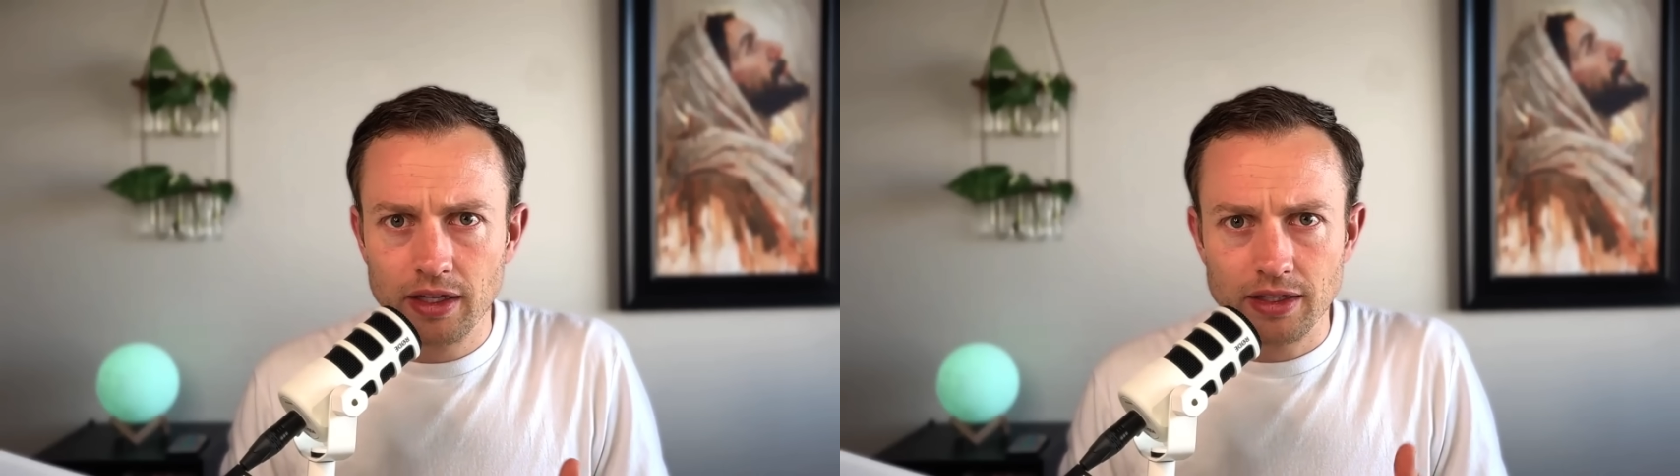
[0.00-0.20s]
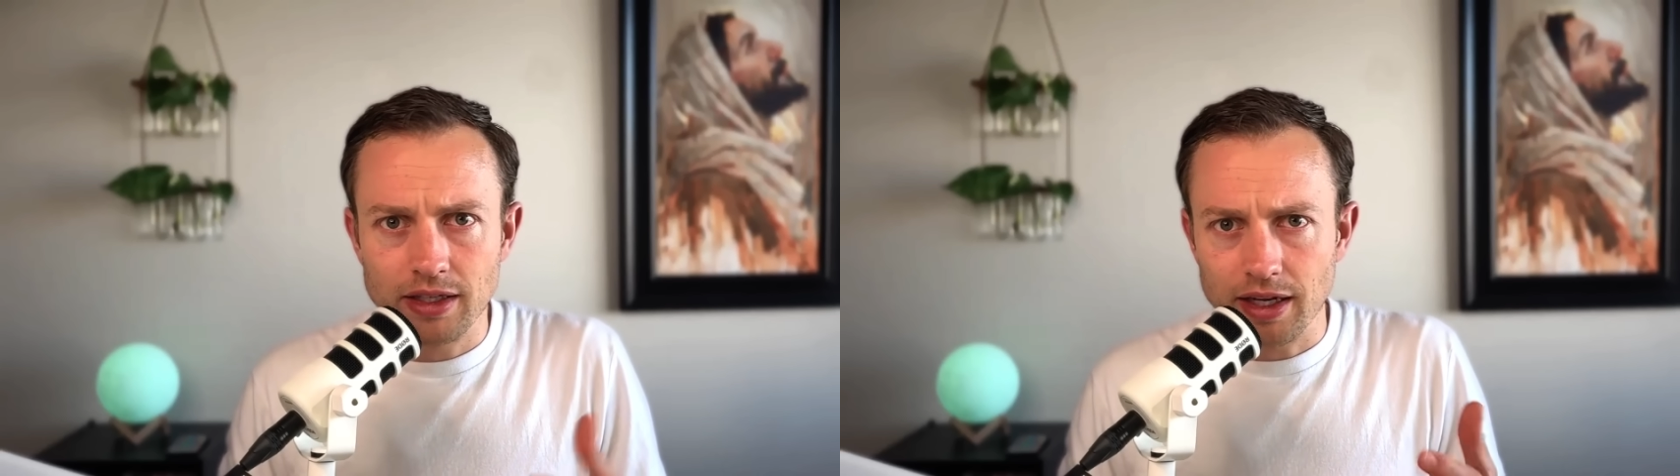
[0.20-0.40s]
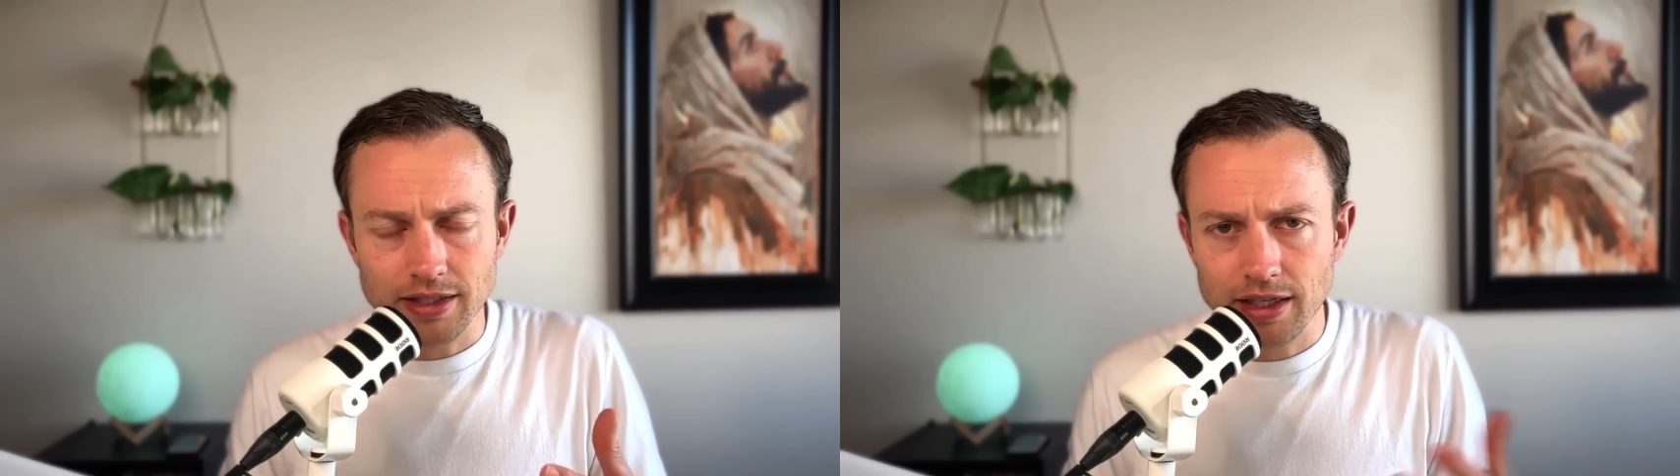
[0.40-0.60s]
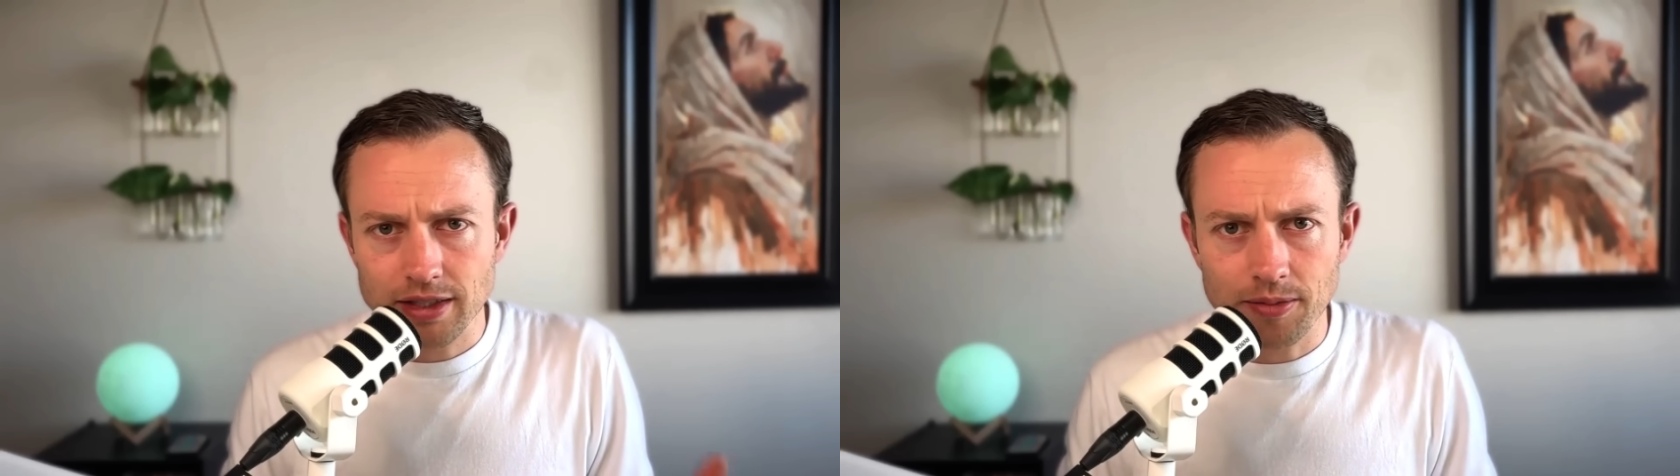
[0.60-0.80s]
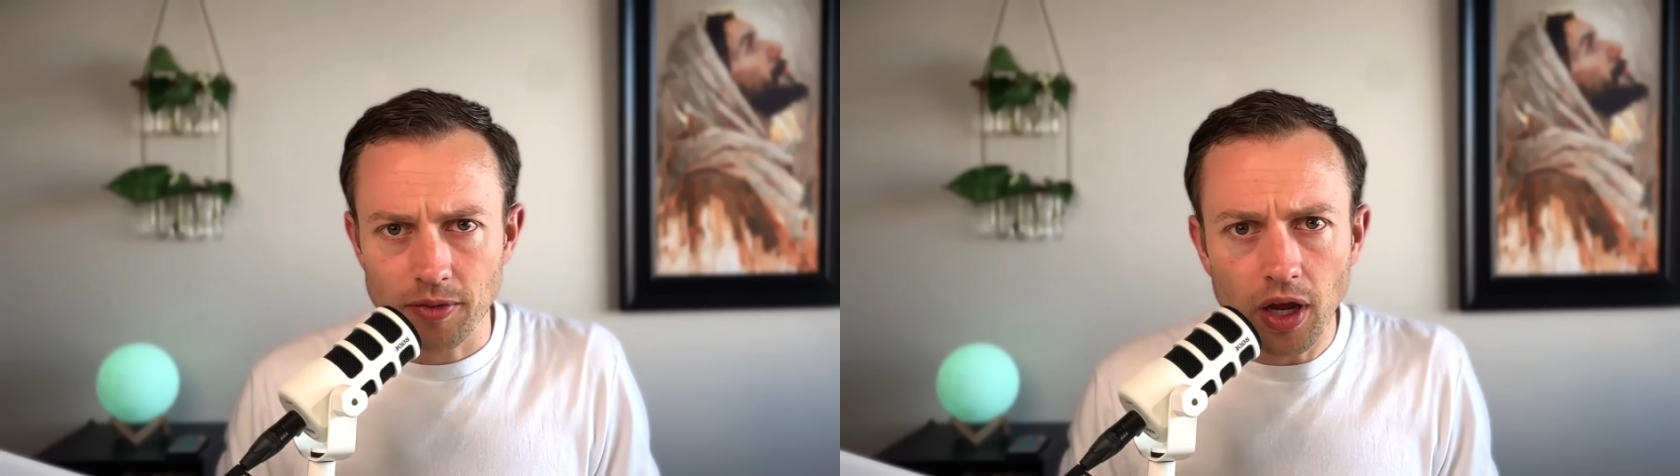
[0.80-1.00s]
Did I say
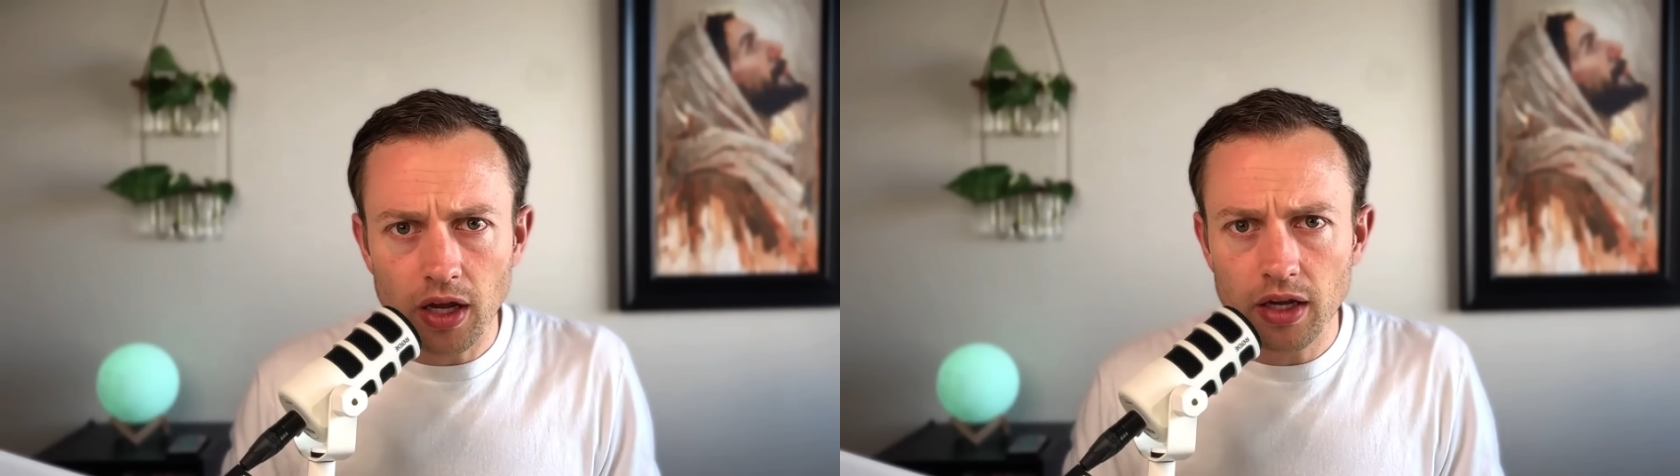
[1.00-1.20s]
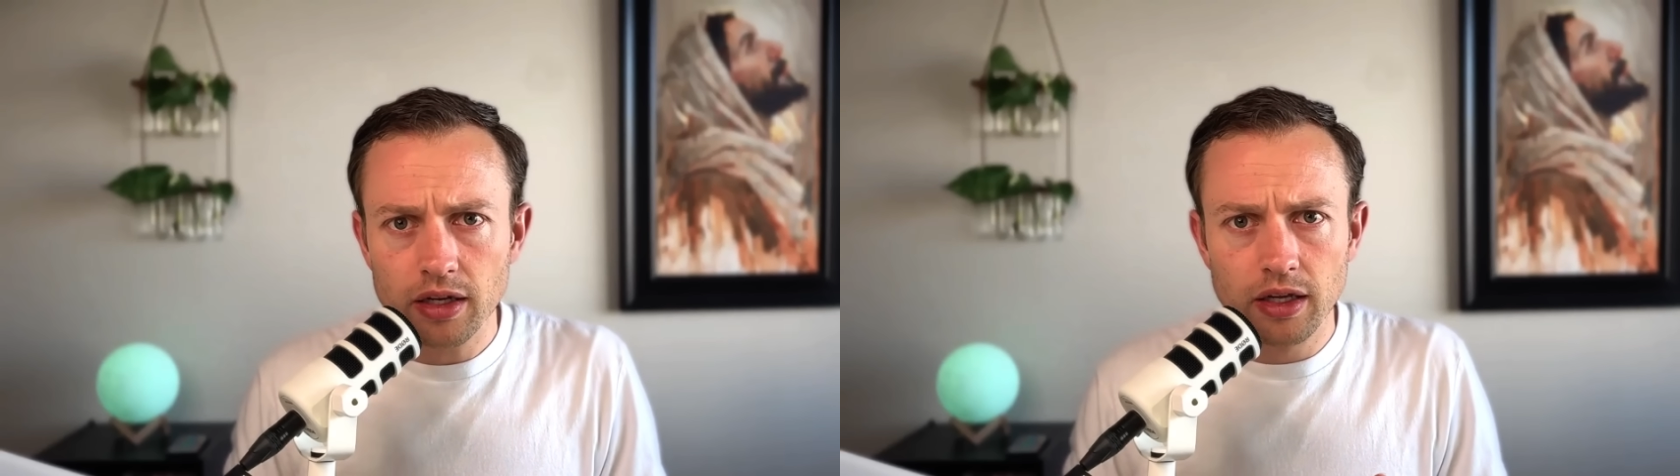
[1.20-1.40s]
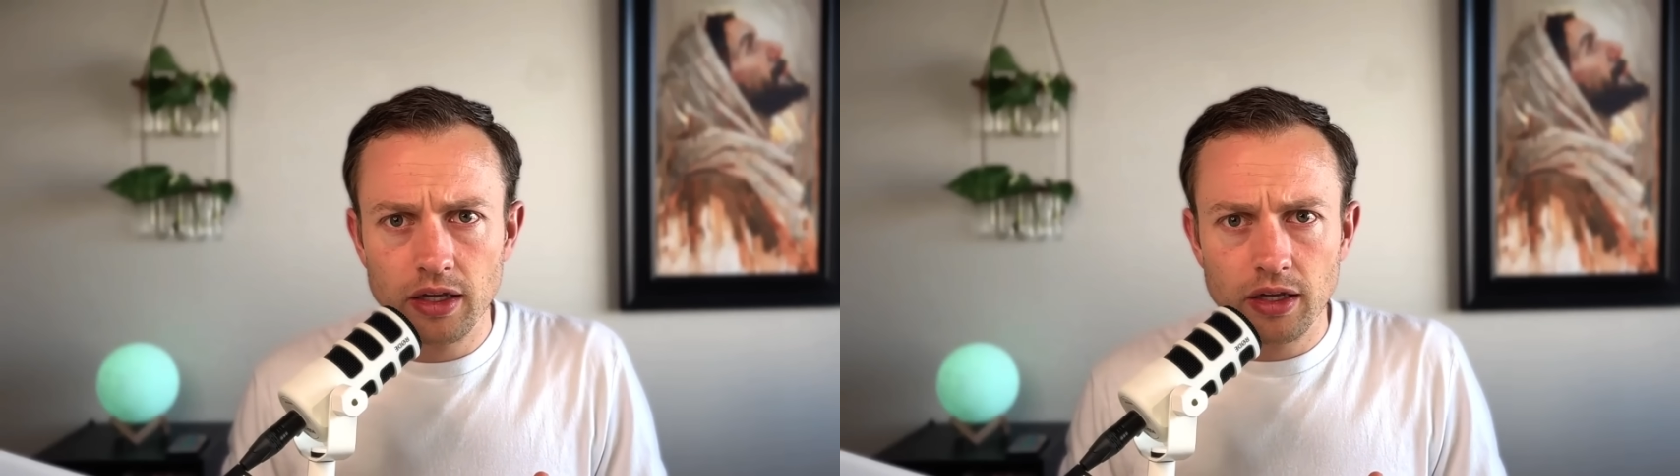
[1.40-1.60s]
something wrong?